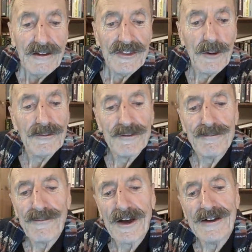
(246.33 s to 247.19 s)
there was a
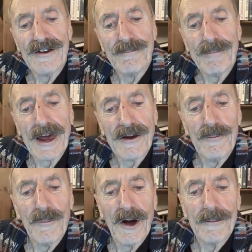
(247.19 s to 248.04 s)
faded black
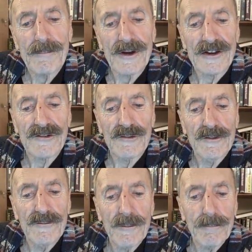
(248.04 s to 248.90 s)
and white picture
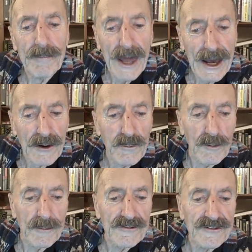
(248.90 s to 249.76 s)
of a black
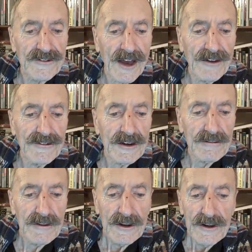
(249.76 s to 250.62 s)
woman standing